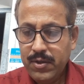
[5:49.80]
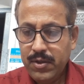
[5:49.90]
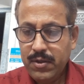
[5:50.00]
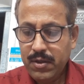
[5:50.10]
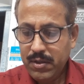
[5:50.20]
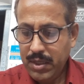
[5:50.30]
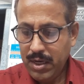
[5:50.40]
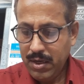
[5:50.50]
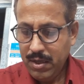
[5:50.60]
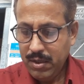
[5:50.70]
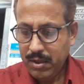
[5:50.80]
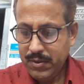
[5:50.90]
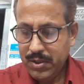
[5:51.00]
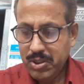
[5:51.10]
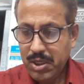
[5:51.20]
then
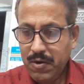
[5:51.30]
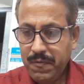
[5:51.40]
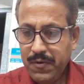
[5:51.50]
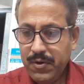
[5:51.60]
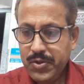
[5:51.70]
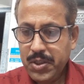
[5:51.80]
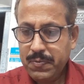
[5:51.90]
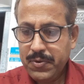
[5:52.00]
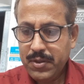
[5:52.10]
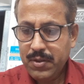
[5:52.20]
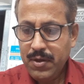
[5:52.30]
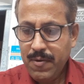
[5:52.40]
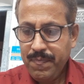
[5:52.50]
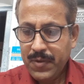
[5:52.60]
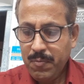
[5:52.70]
construction of ships,
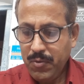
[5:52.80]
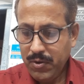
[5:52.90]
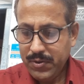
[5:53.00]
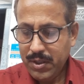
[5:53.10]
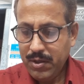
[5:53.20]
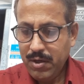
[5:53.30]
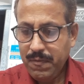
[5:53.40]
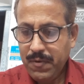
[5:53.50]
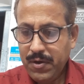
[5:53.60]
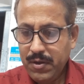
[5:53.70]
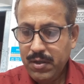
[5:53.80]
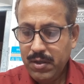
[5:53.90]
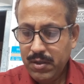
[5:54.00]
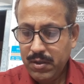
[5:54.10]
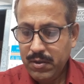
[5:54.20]
boats and all, for
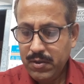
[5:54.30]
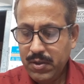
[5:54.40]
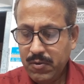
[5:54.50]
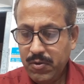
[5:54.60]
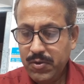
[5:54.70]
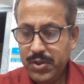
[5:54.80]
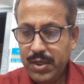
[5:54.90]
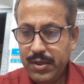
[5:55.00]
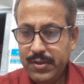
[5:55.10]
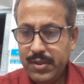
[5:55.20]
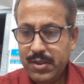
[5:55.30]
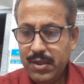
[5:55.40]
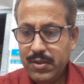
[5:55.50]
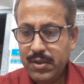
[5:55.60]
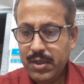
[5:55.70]
the corrosion
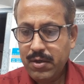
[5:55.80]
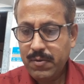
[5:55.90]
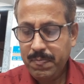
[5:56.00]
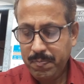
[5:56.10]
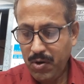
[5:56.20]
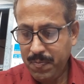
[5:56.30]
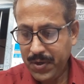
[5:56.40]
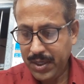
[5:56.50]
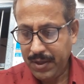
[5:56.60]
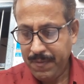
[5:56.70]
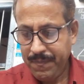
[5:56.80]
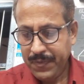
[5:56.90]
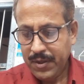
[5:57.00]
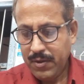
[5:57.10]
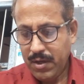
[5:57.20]
resistance property,
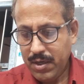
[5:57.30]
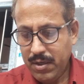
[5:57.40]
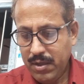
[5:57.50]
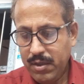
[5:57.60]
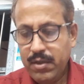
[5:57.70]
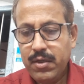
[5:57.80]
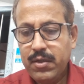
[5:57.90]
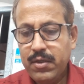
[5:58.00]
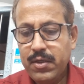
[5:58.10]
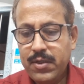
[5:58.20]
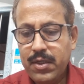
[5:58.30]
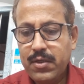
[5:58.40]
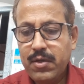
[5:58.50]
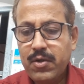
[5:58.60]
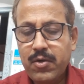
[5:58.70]
and this
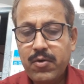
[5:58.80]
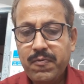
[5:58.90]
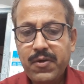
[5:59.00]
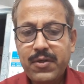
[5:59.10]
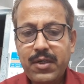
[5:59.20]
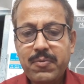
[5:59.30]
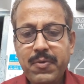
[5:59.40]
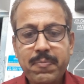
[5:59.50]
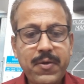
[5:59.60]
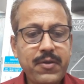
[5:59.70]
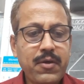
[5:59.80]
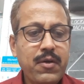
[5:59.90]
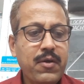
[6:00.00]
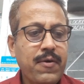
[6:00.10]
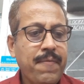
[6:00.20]
is used for such purpose.
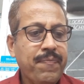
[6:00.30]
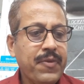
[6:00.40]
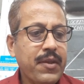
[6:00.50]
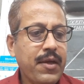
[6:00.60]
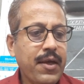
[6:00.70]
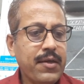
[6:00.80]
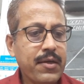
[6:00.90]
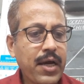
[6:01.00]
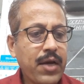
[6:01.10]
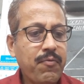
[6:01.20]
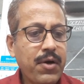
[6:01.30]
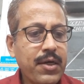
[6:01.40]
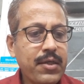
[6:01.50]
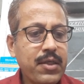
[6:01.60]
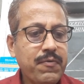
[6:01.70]
The next
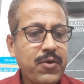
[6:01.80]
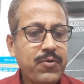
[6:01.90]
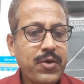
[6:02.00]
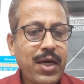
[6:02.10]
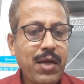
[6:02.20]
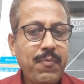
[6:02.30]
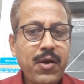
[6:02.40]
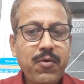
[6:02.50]
advantage of using aluminum